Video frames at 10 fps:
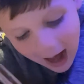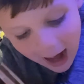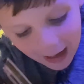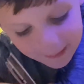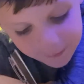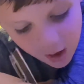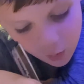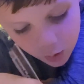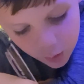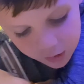I'm not
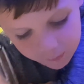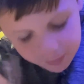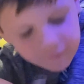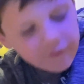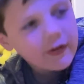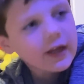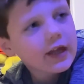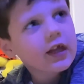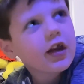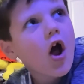really a big
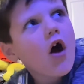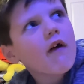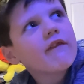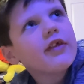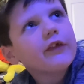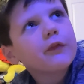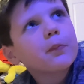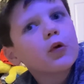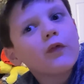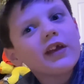fan of this
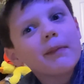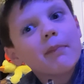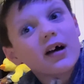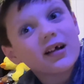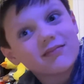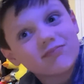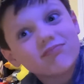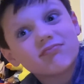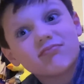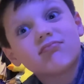movie, but
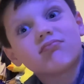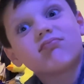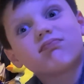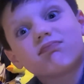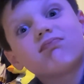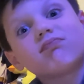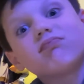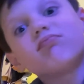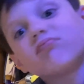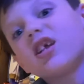
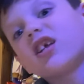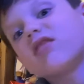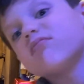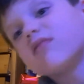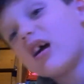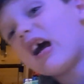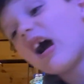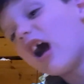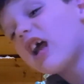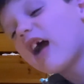like I,
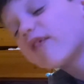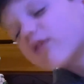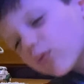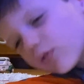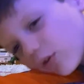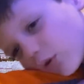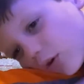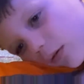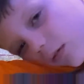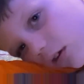I have to include it.